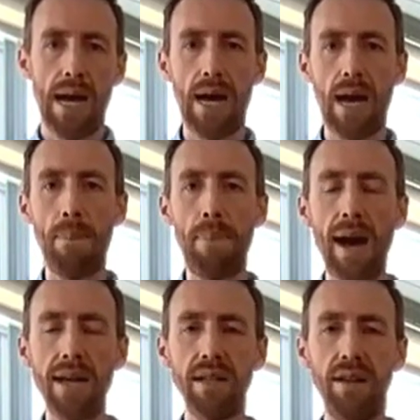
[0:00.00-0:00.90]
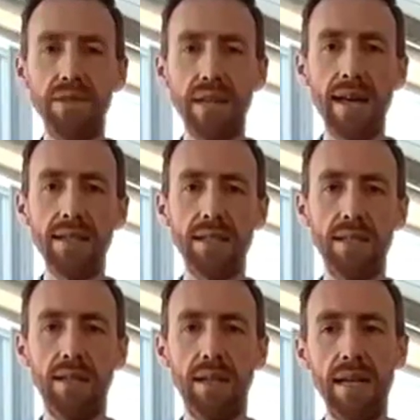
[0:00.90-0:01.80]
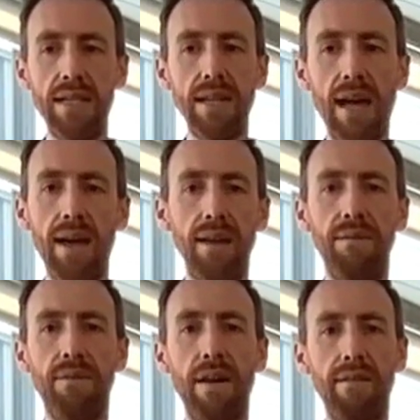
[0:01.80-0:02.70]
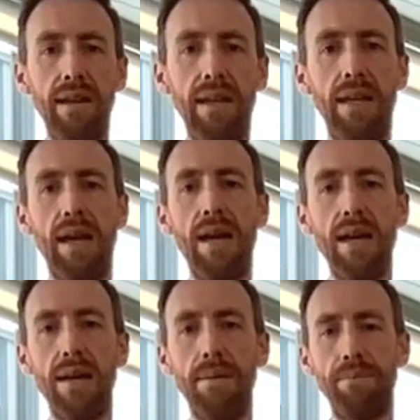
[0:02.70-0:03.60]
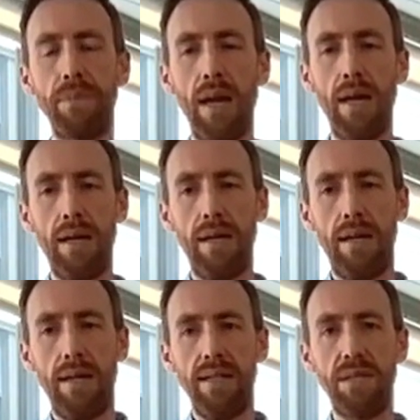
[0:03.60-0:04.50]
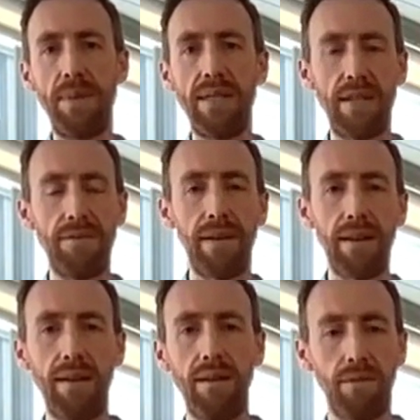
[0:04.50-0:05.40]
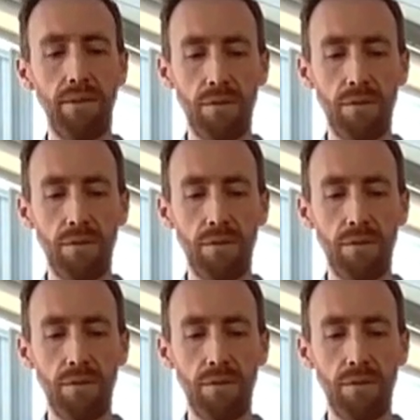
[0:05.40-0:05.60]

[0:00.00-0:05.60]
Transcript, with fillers: Uh, a positive test is not very um, specific